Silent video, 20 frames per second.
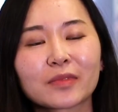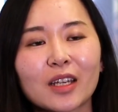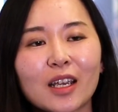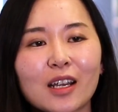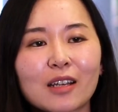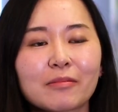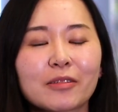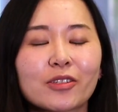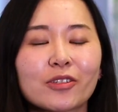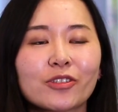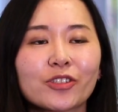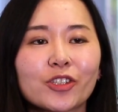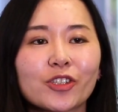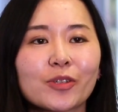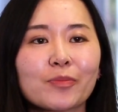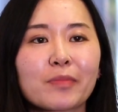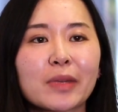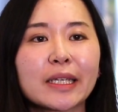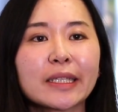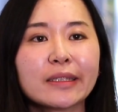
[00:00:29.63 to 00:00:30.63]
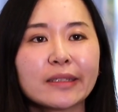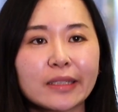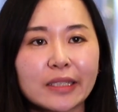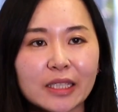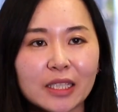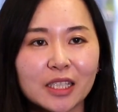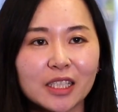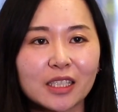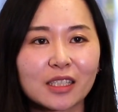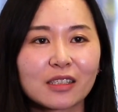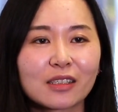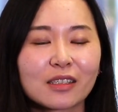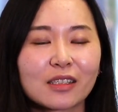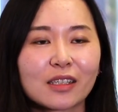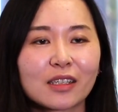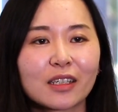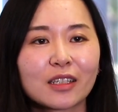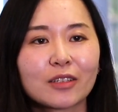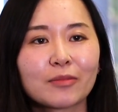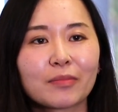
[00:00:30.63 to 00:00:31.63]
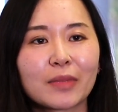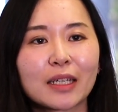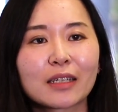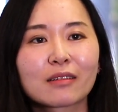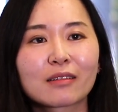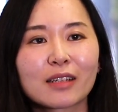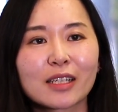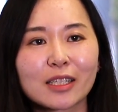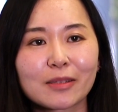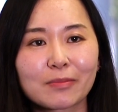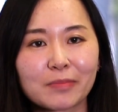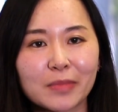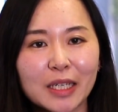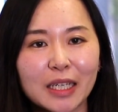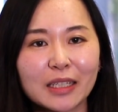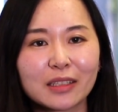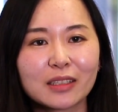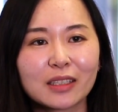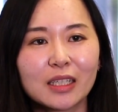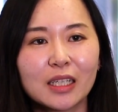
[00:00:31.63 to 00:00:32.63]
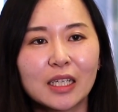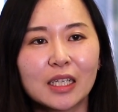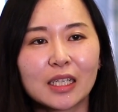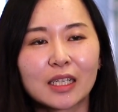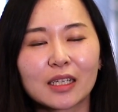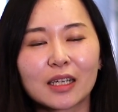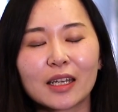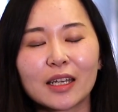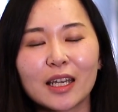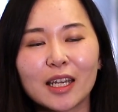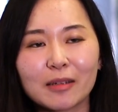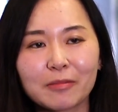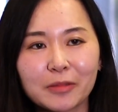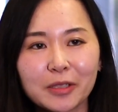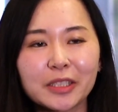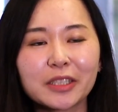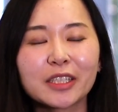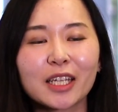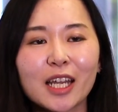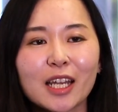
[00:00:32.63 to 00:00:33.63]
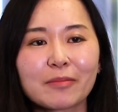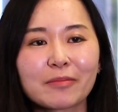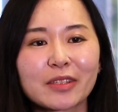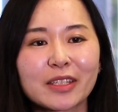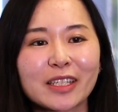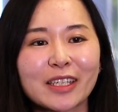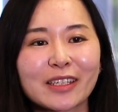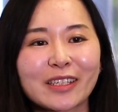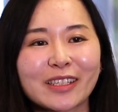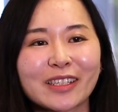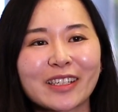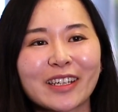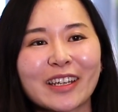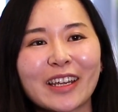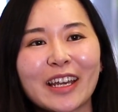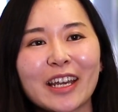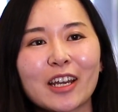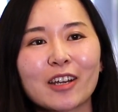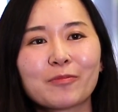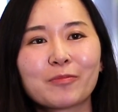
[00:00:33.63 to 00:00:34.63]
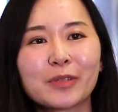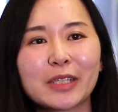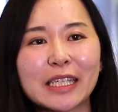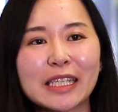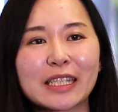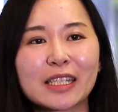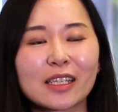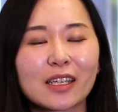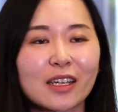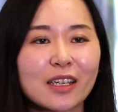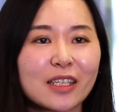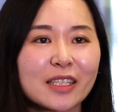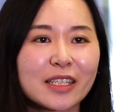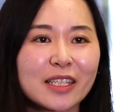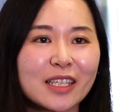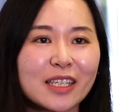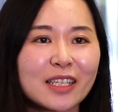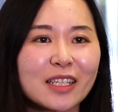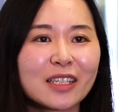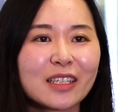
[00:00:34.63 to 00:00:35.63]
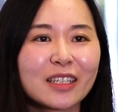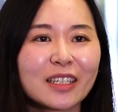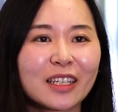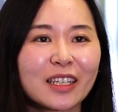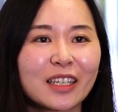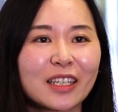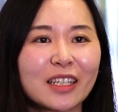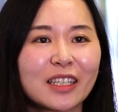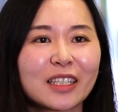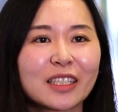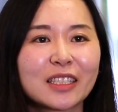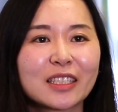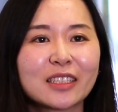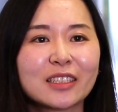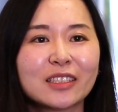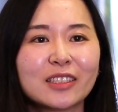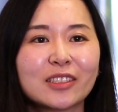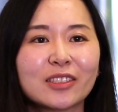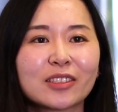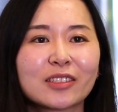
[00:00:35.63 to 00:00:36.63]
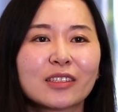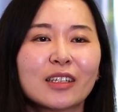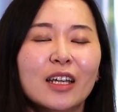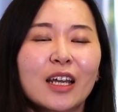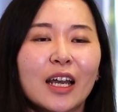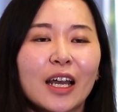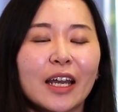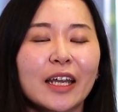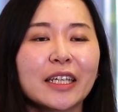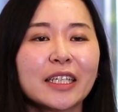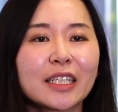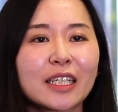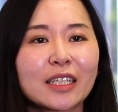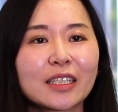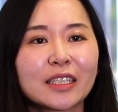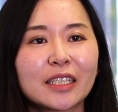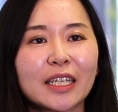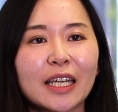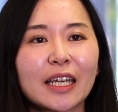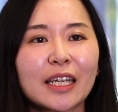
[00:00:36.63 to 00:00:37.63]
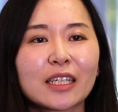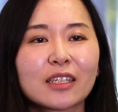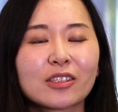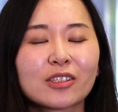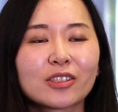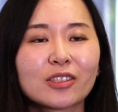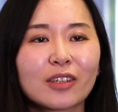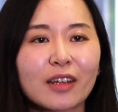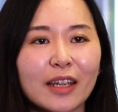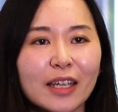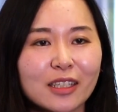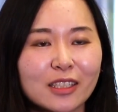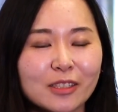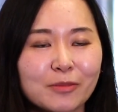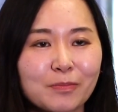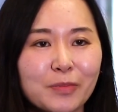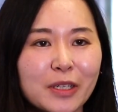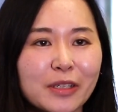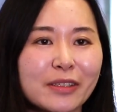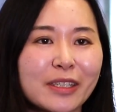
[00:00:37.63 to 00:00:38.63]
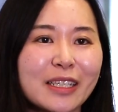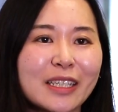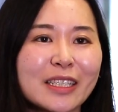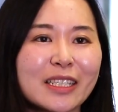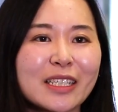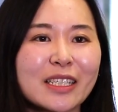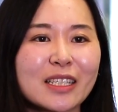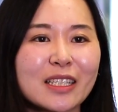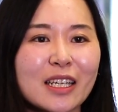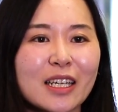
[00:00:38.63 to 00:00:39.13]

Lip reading: Absolutely, my teacher and my classmates, every time they help each other, and I can gain good experience.